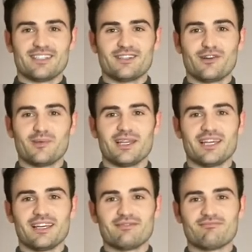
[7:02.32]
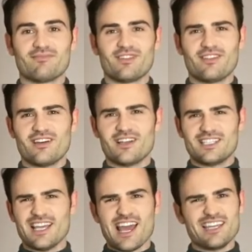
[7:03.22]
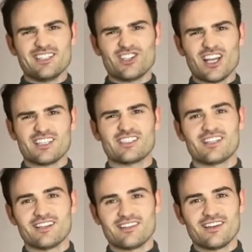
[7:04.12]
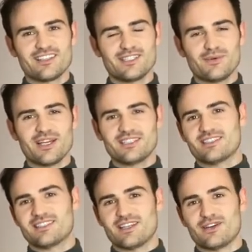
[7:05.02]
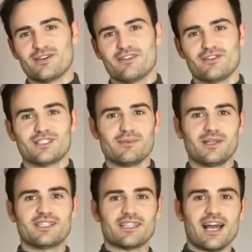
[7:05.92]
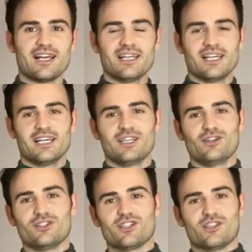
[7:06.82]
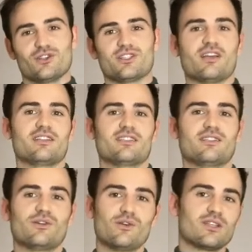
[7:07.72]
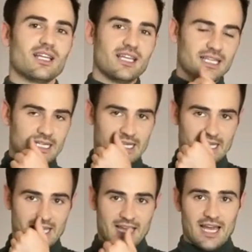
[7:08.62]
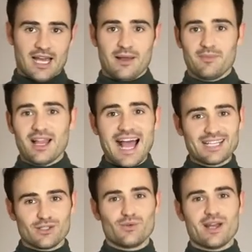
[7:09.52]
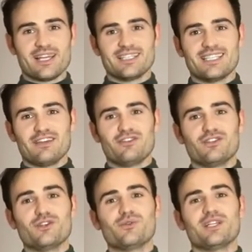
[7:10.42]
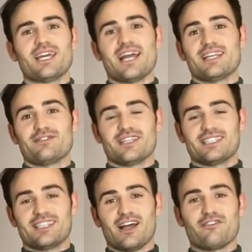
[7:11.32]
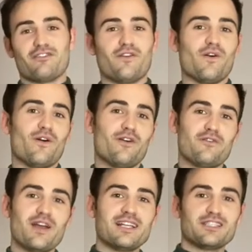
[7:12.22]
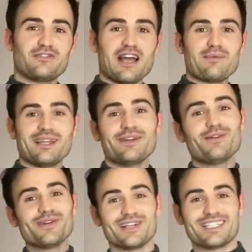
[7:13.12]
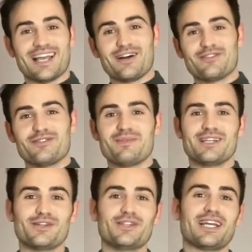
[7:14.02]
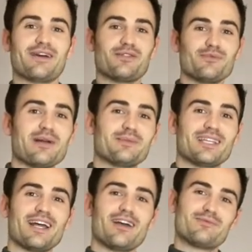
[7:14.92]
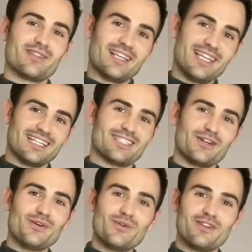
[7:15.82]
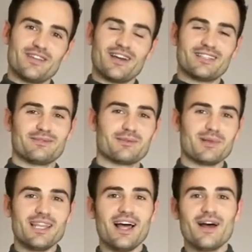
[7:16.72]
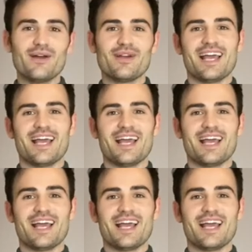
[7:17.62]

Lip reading: normally a 38 chest and a 30 waist. So if you're similar to that, you can judge your sizings accordingly. As always, if you do want to get any of this stuff for friends, family or yourself, make sure you check out the website. I put the links to all of the items below